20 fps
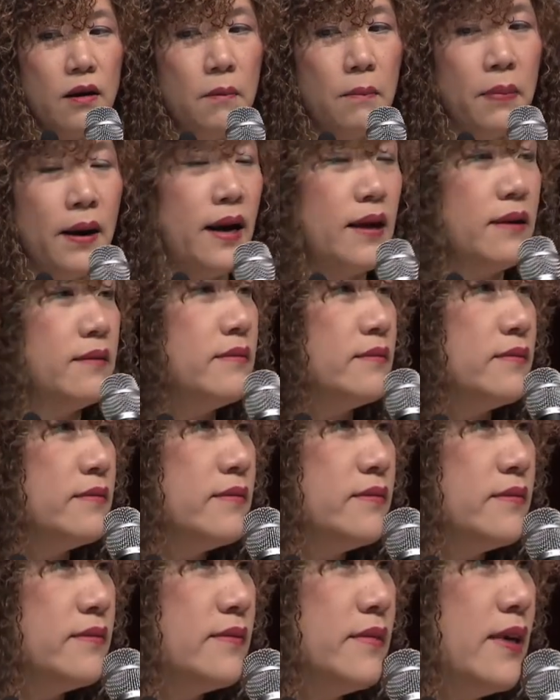But
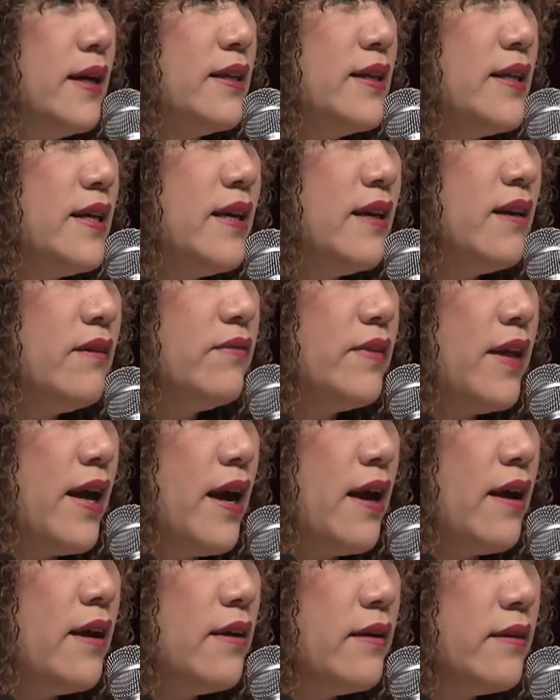at the end of the
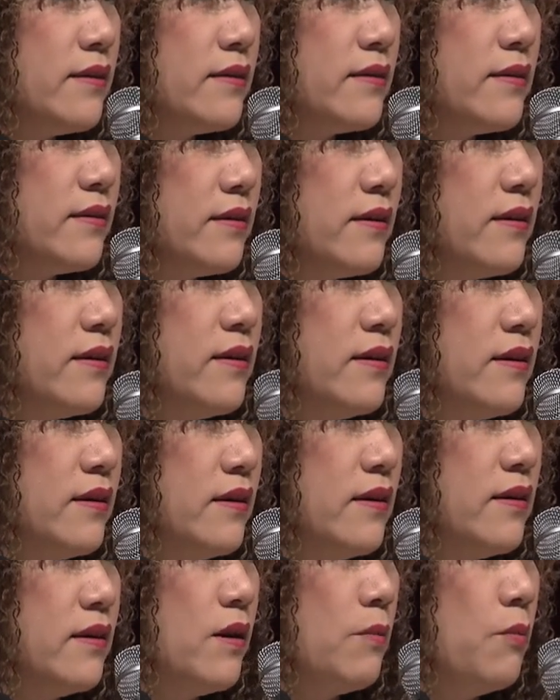day,
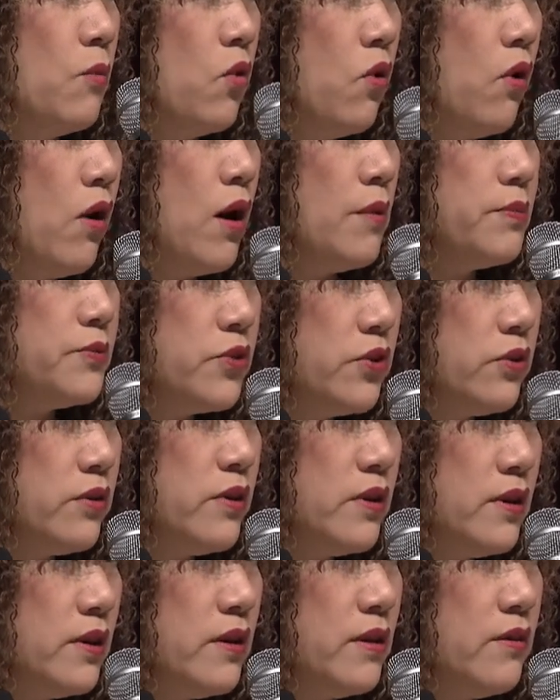the more
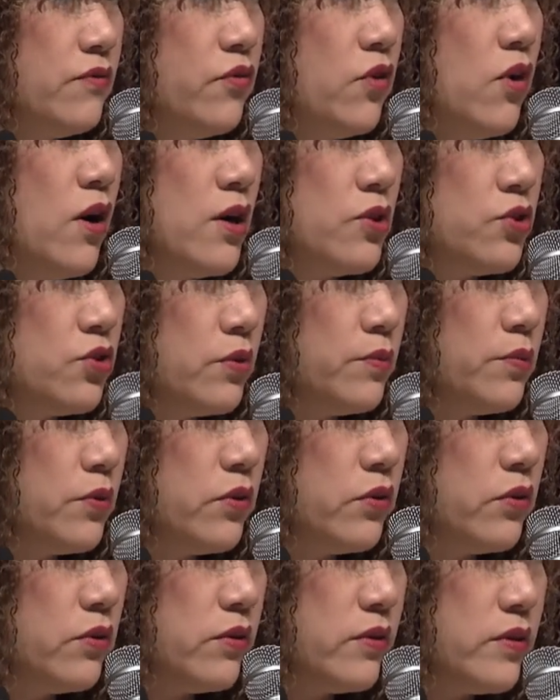opportunity for
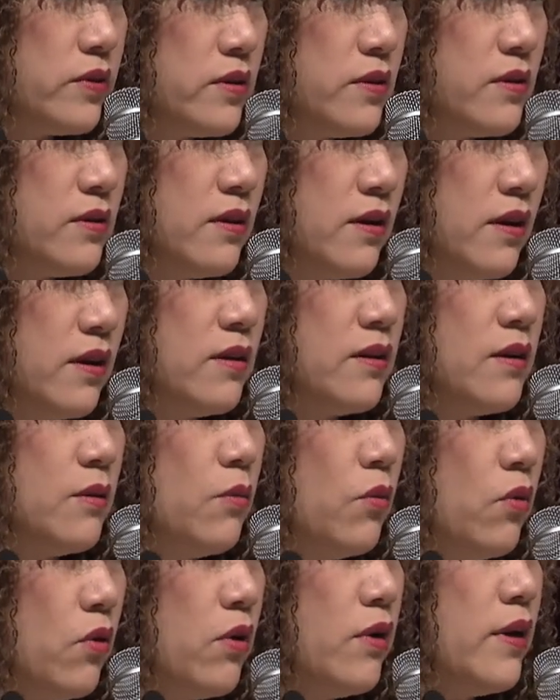entrepreneurs, the
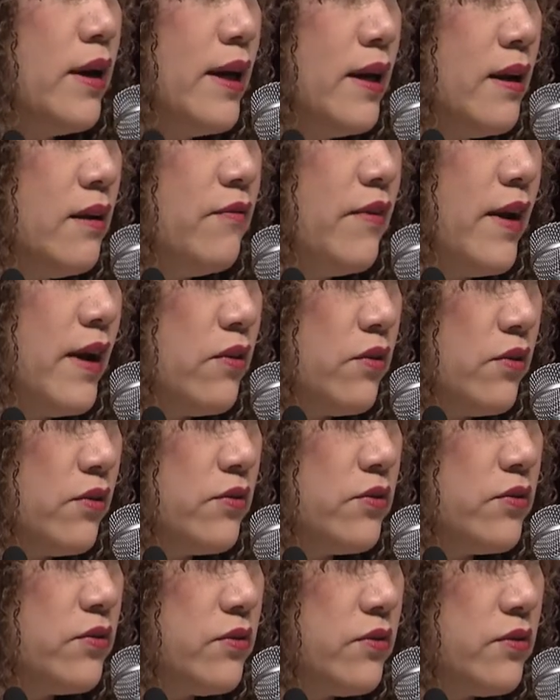more
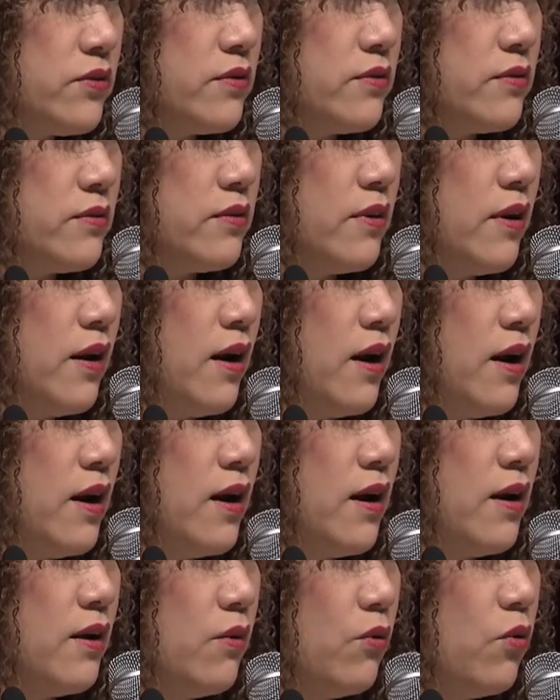innovators
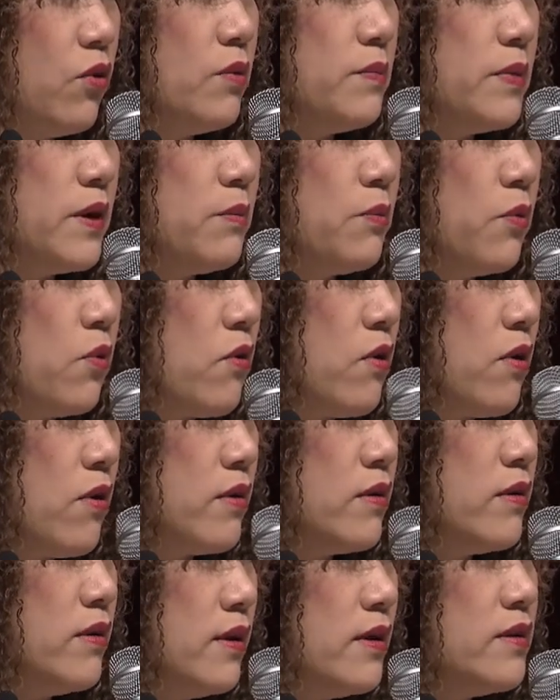Uh, will be
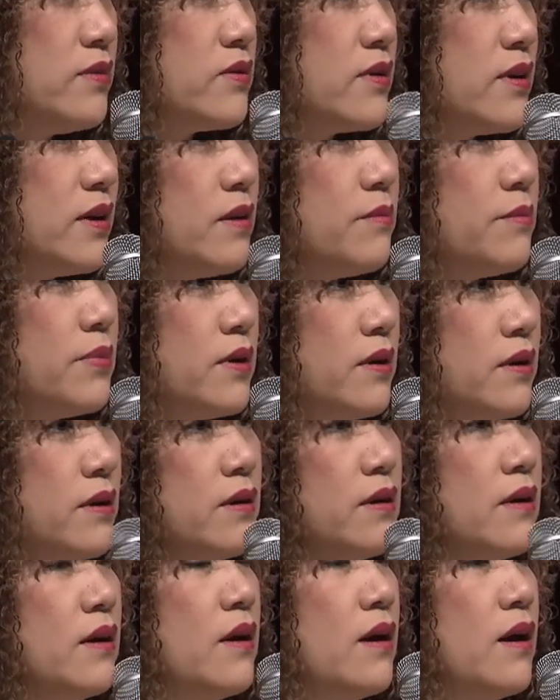born, is going to be
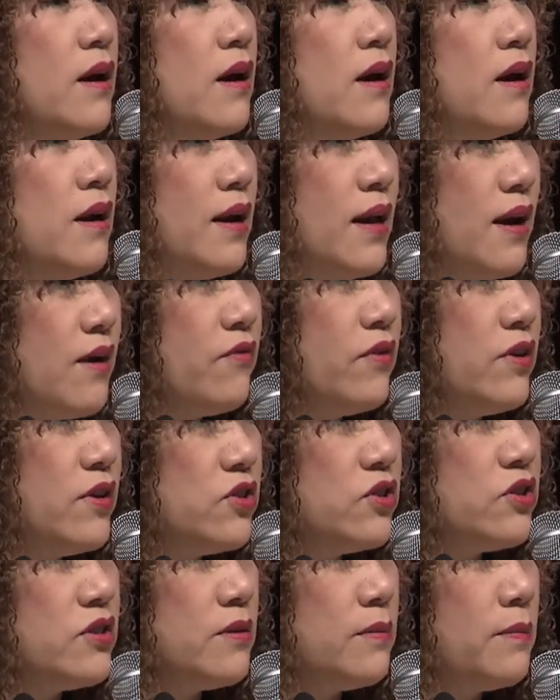
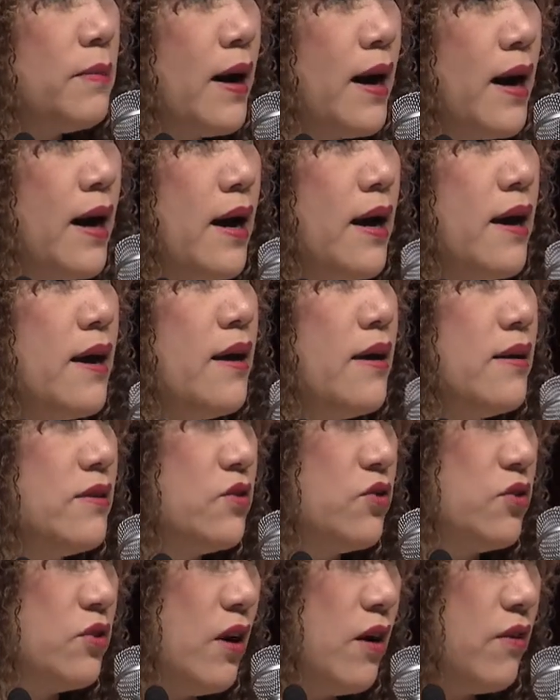leveraged by
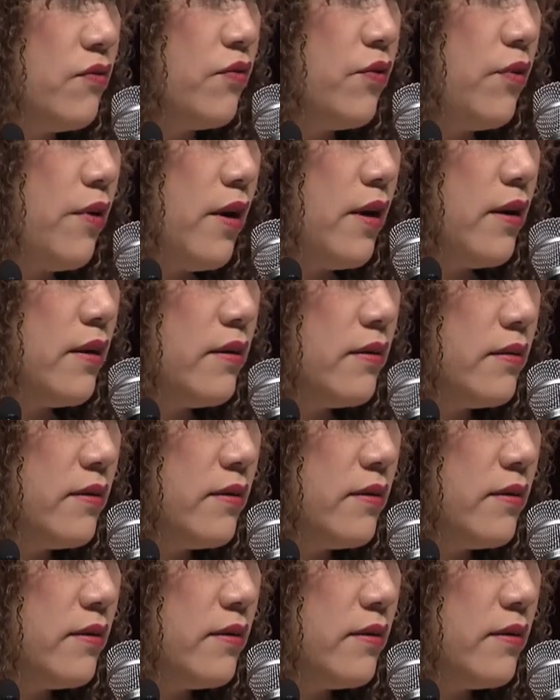software.